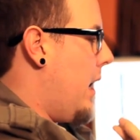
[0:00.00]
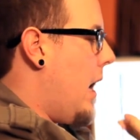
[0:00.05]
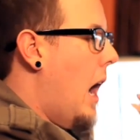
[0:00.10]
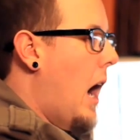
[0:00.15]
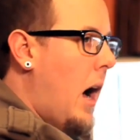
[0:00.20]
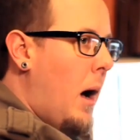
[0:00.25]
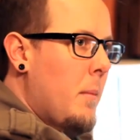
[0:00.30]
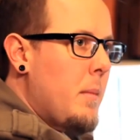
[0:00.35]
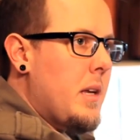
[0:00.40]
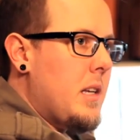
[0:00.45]

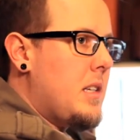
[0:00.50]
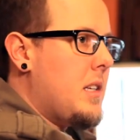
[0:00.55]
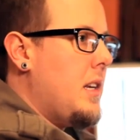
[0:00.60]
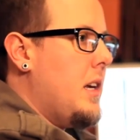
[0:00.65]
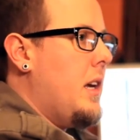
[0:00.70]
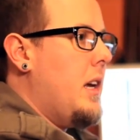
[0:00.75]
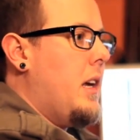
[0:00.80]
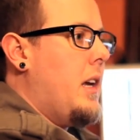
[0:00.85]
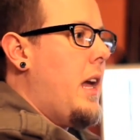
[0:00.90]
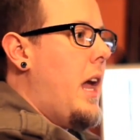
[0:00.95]

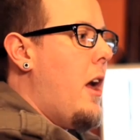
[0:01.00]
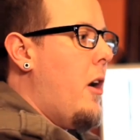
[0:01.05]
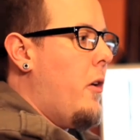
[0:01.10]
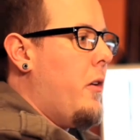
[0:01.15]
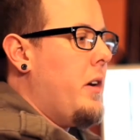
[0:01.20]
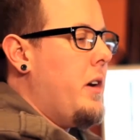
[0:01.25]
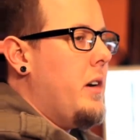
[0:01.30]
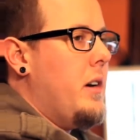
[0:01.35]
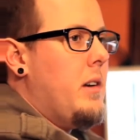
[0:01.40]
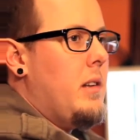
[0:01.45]
commenting
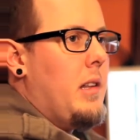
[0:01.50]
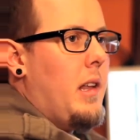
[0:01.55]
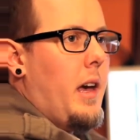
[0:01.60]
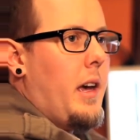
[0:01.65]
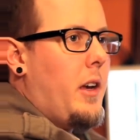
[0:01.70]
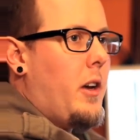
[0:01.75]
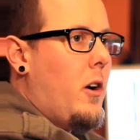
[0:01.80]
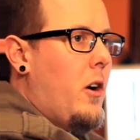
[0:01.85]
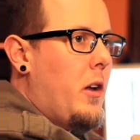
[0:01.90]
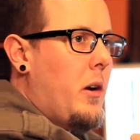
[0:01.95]
area
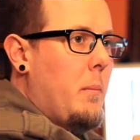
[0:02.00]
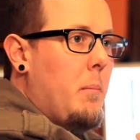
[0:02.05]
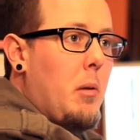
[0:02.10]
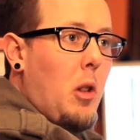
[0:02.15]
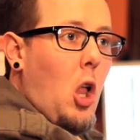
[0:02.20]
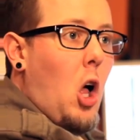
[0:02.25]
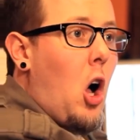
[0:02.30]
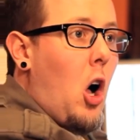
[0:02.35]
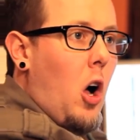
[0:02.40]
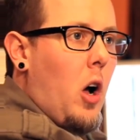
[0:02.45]
like on a
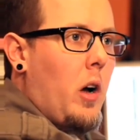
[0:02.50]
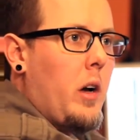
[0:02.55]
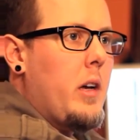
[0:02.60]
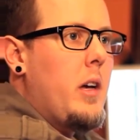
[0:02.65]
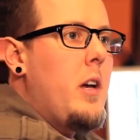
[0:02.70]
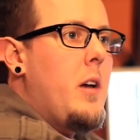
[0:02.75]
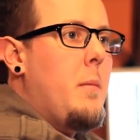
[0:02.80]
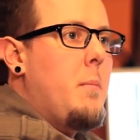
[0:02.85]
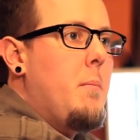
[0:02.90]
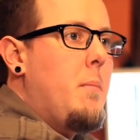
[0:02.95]
blog,
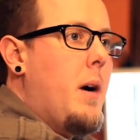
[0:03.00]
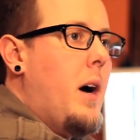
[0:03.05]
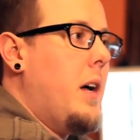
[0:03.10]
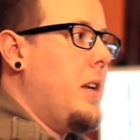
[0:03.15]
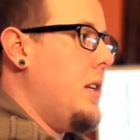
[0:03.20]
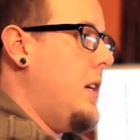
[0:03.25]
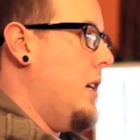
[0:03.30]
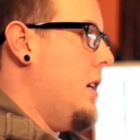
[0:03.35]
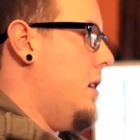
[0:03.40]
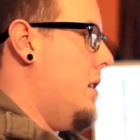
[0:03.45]

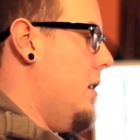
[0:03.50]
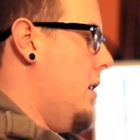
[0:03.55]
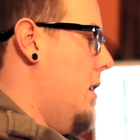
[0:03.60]
but it